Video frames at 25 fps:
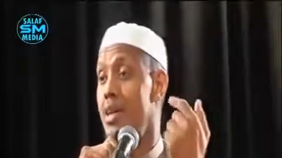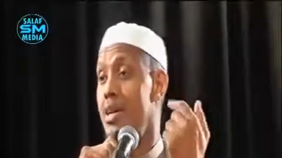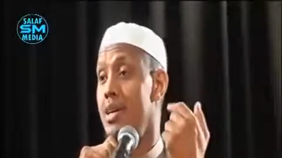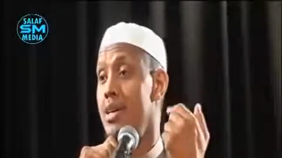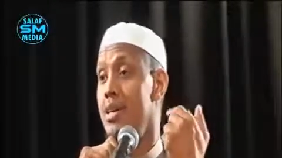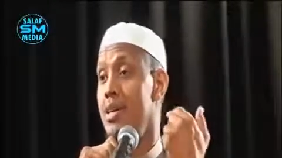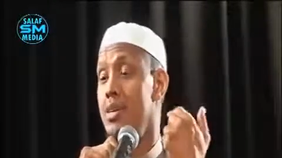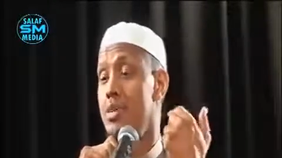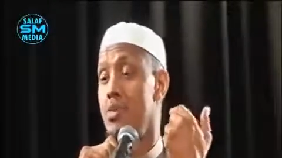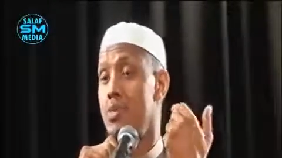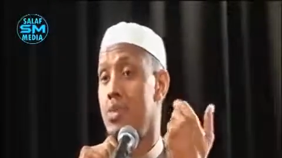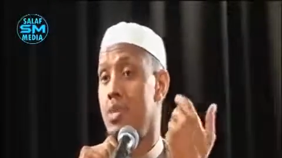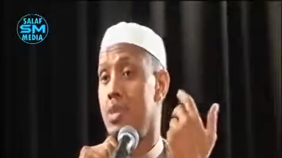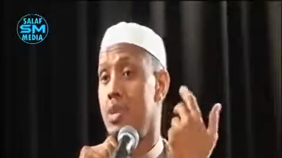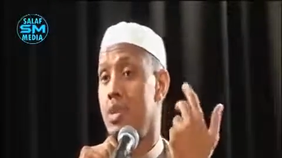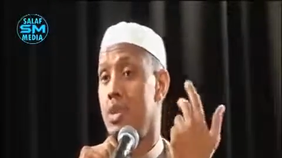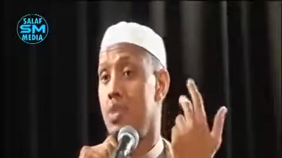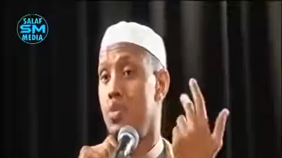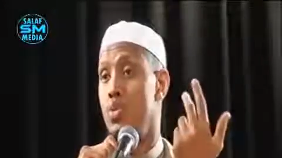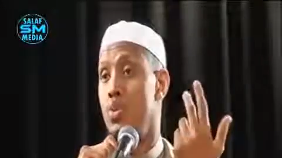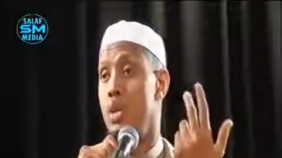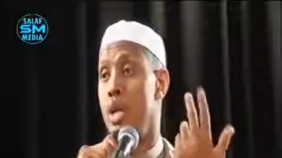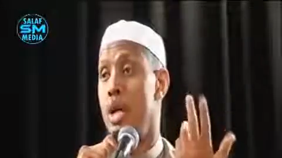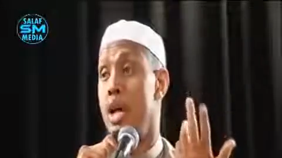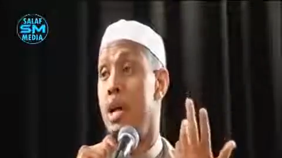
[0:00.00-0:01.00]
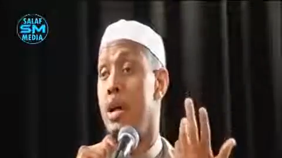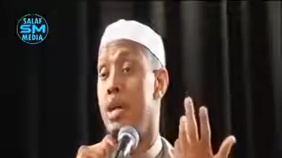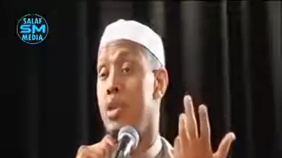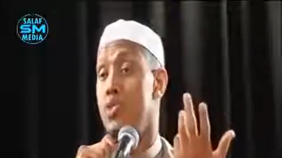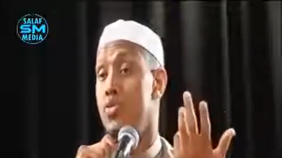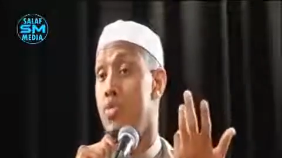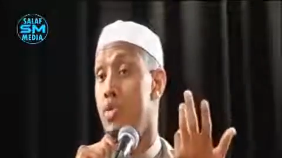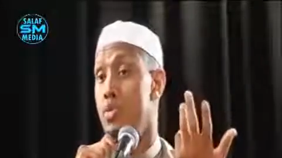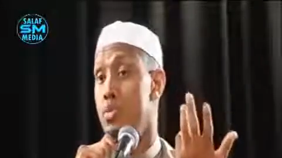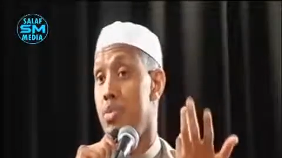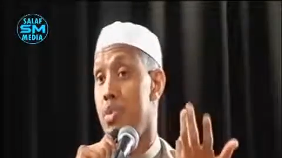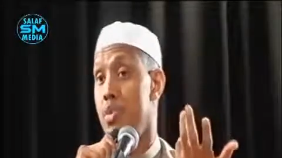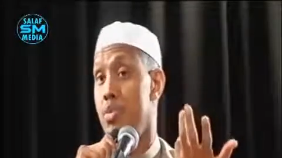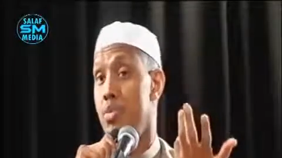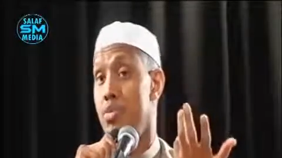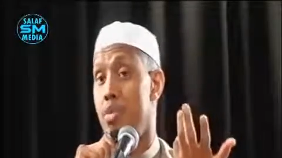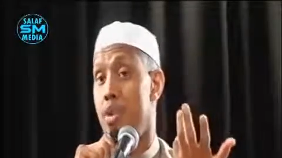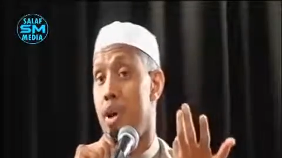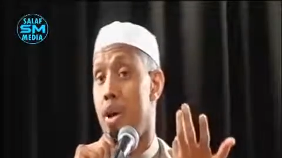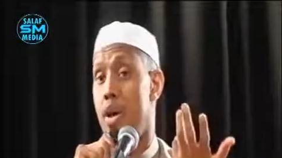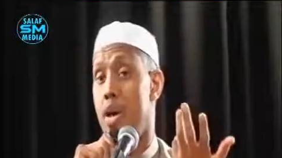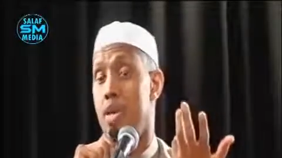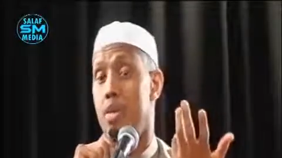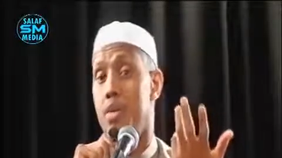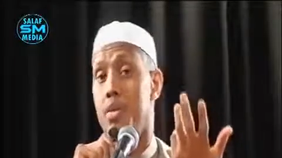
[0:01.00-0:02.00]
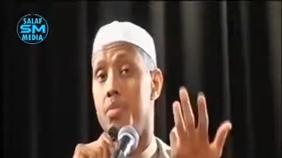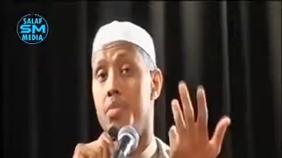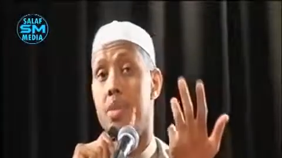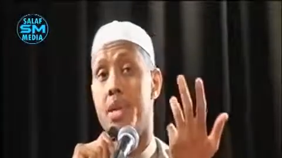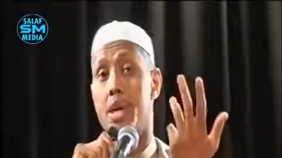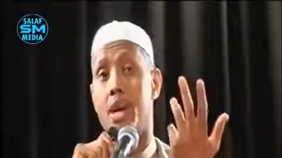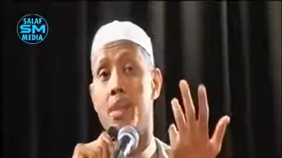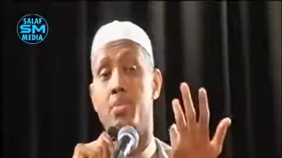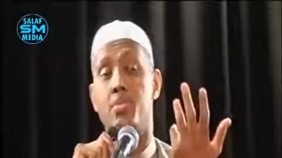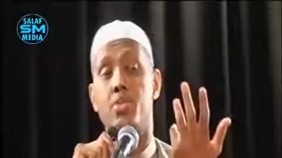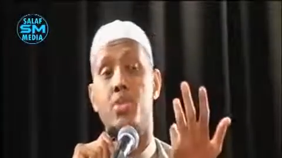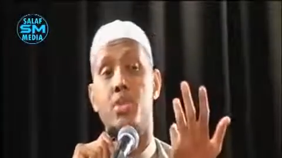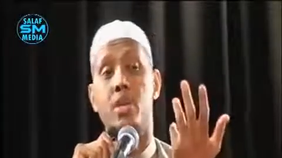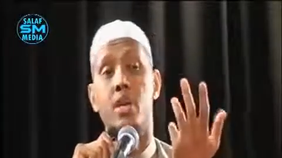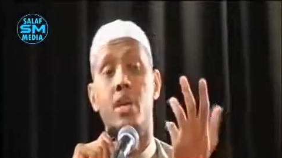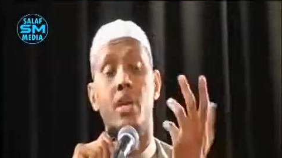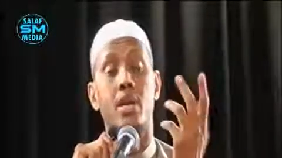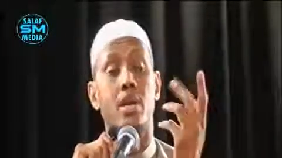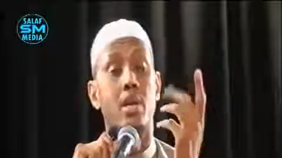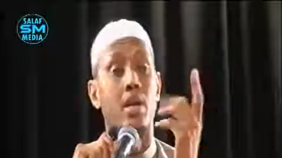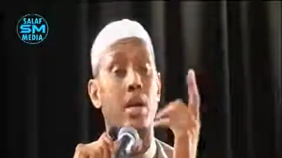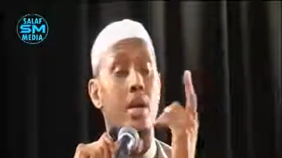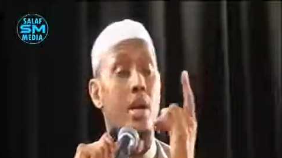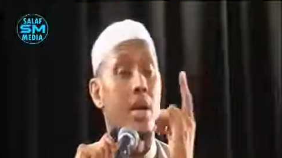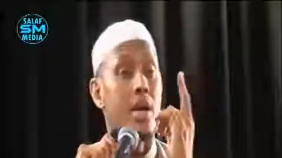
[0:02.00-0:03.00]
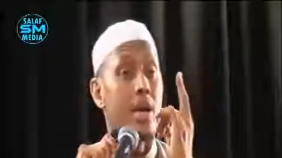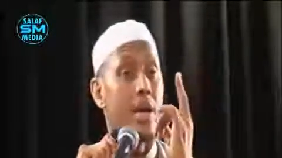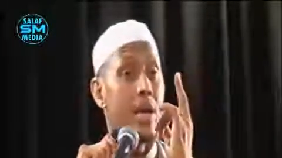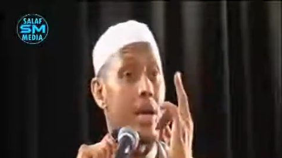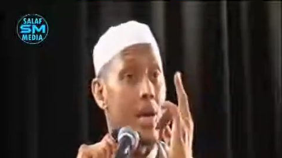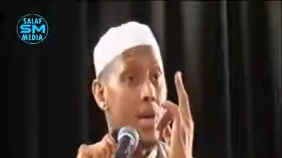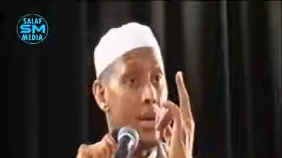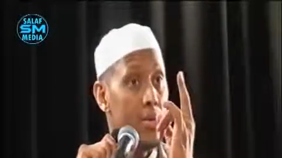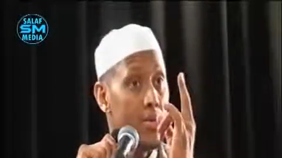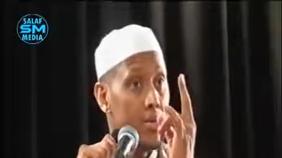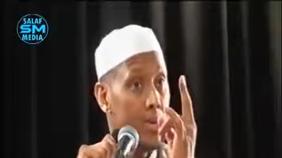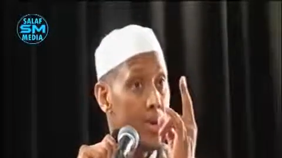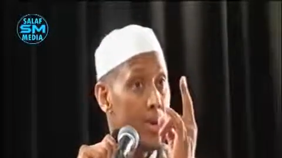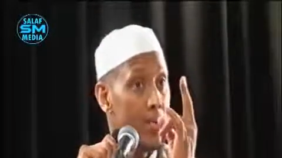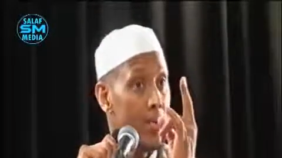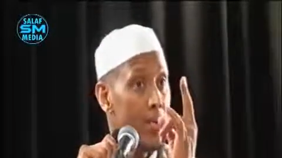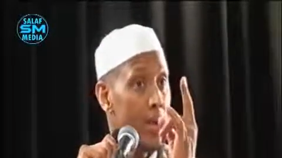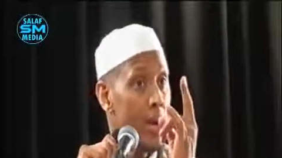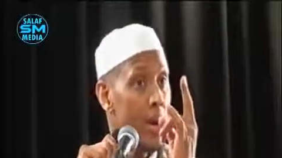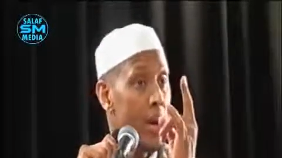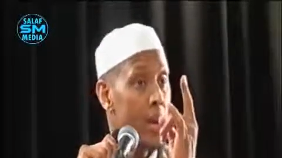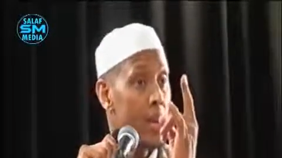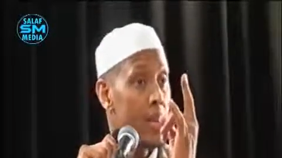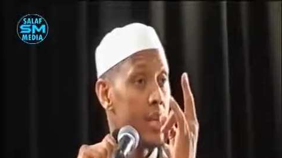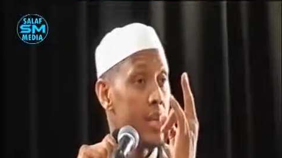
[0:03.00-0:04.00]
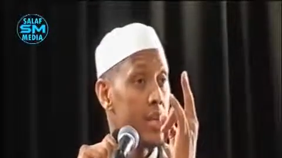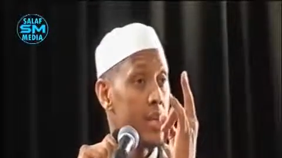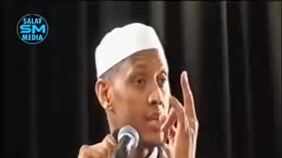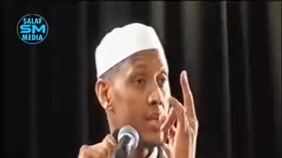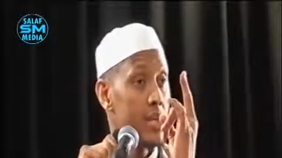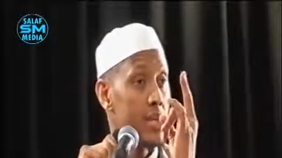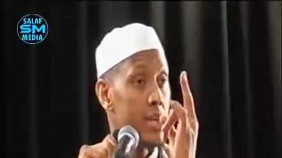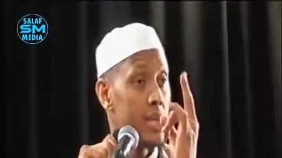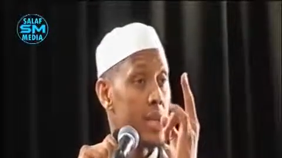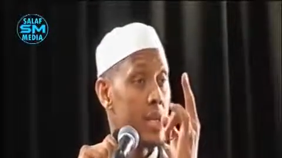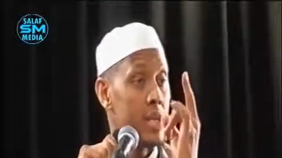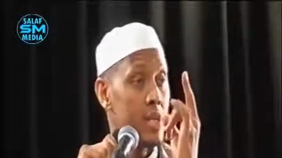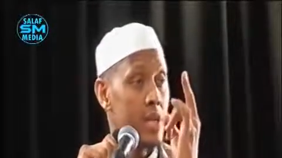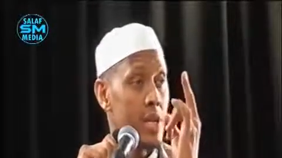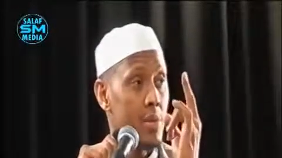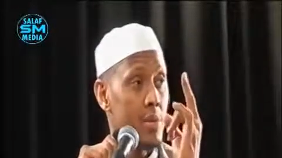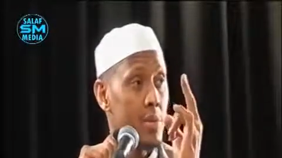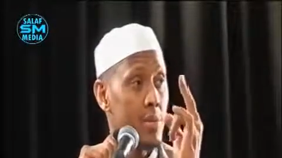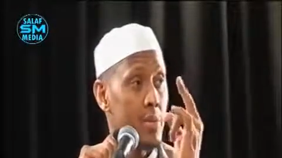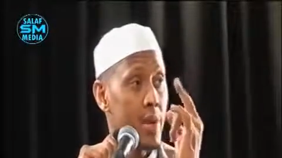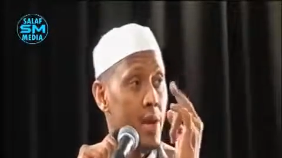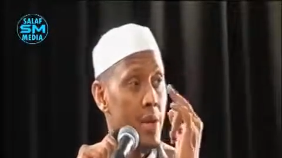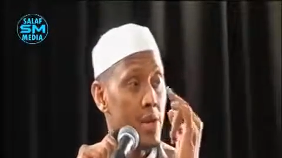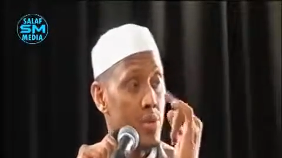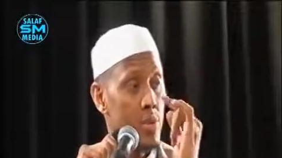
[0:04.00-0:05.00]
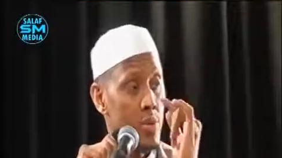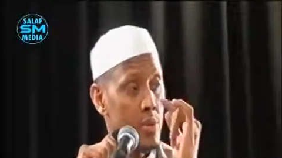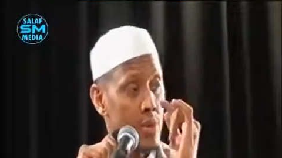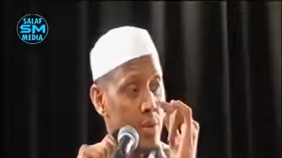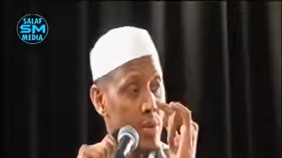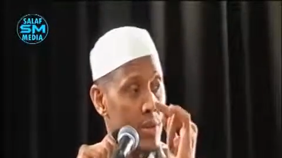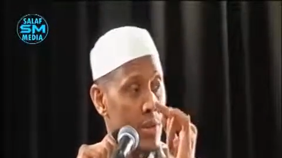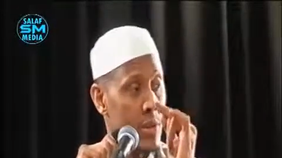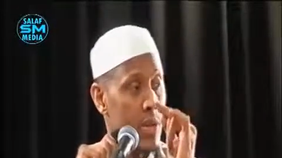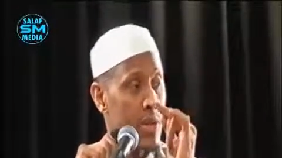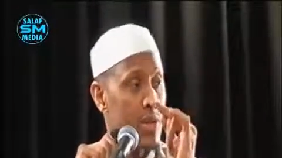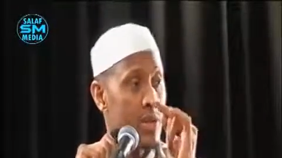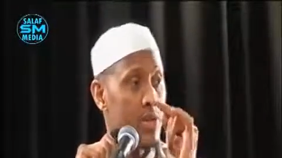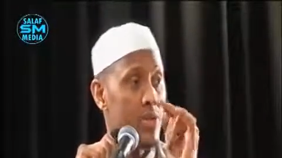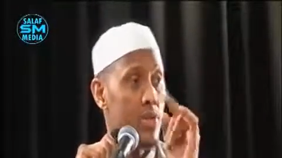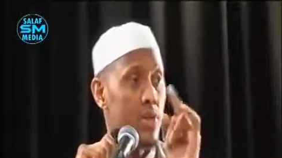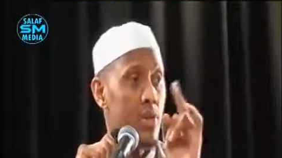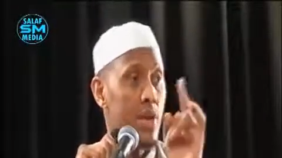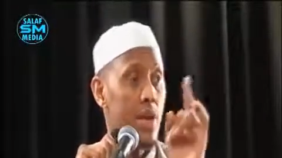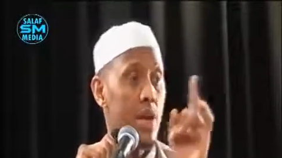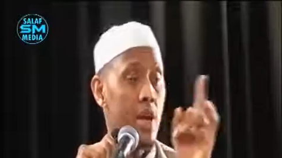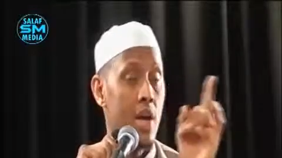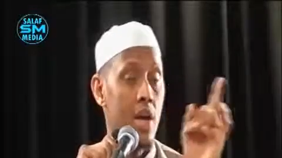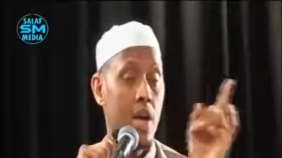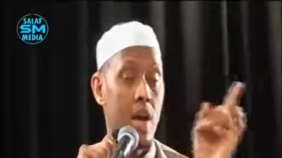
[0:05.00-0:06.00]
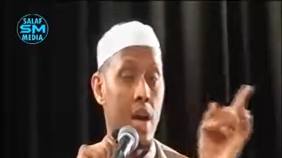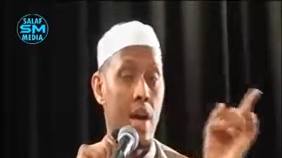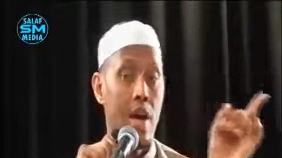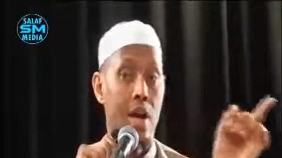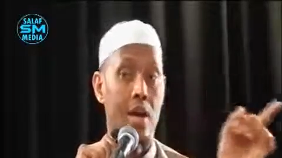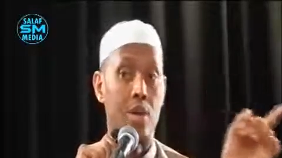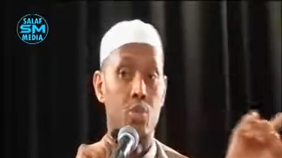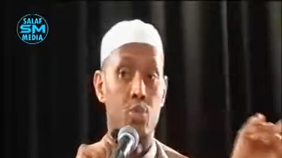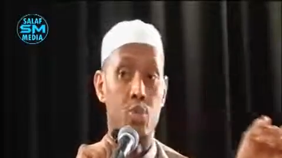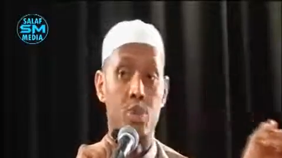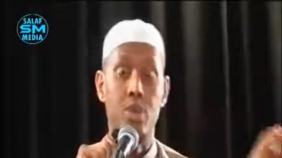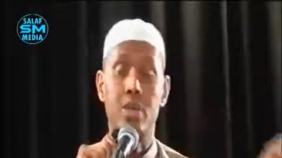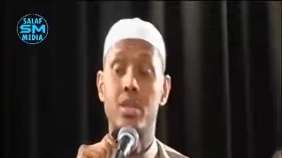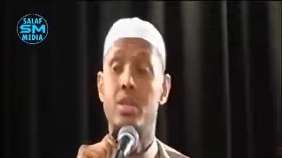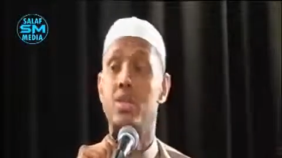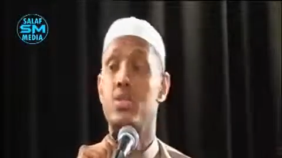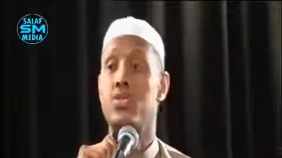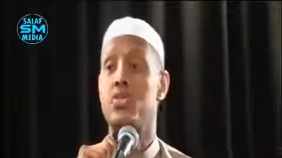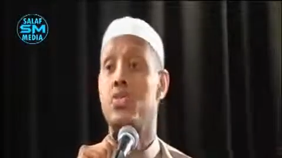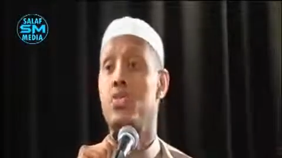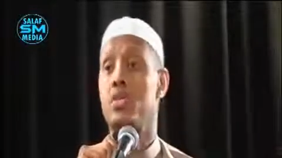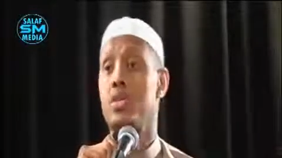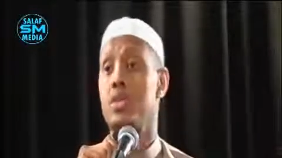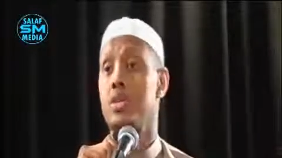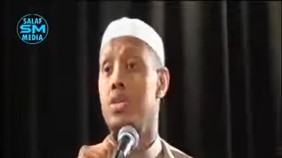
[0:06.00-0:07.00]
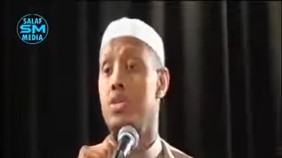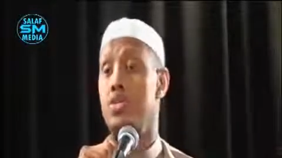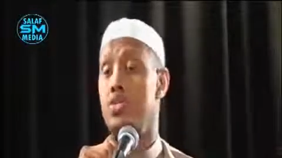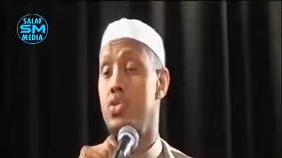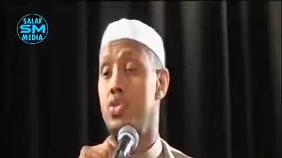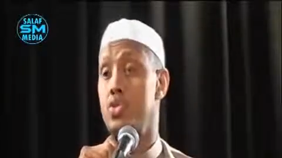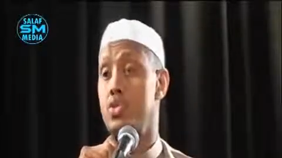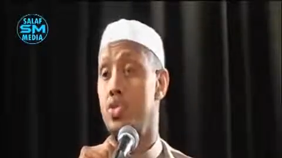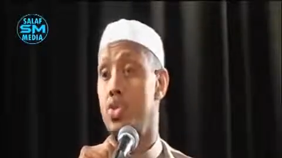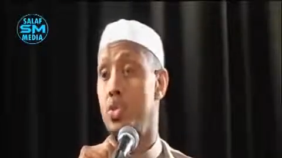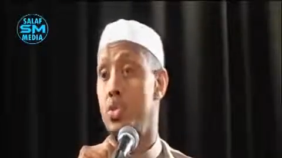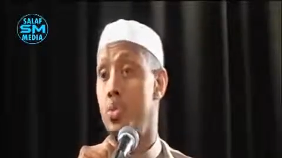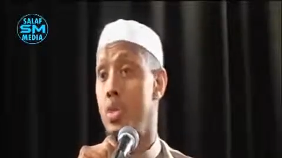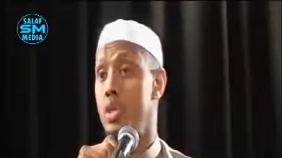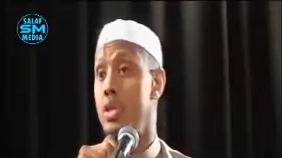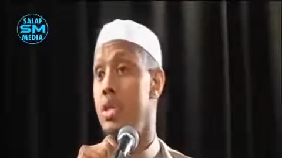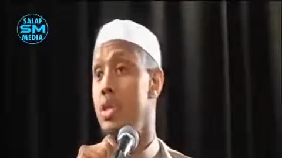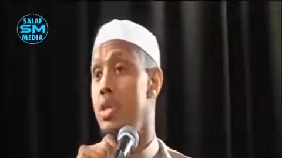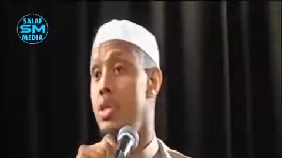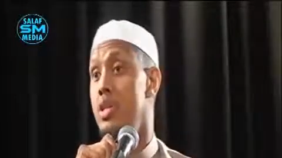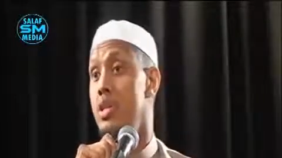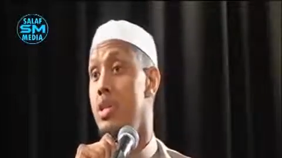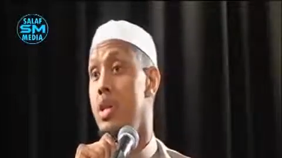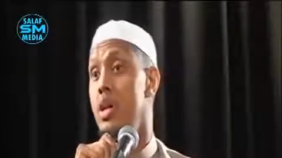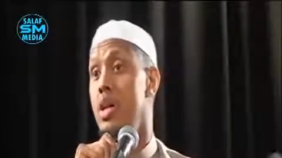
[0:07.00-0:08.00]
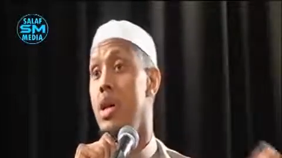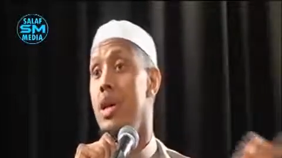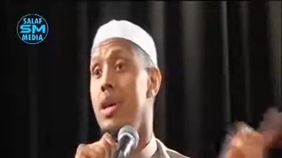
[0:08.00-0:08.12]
the wilayah from the father, but I'm saying if the father is not coming back to his sins and reconsidering the situation,